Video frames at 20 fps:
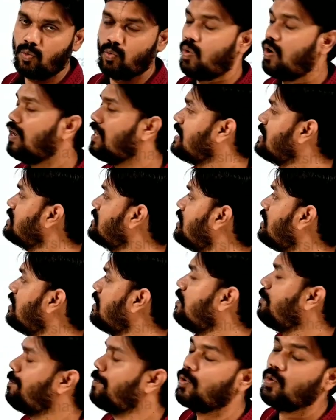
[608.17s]
what is
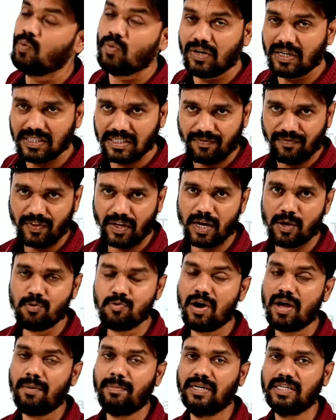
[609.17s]
the progress of the
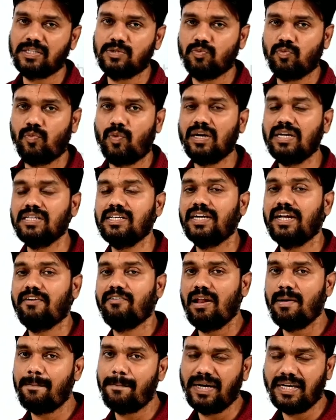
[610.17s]
requirements, what is the
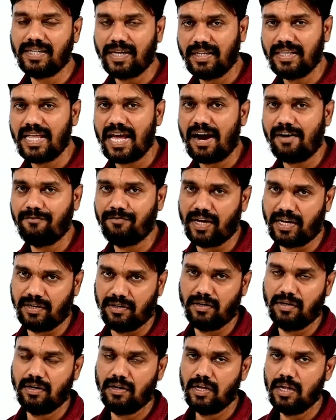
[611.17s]
development that they have
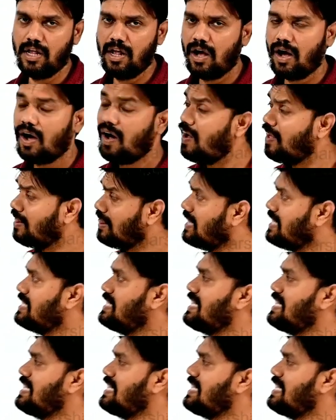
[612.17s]
done, all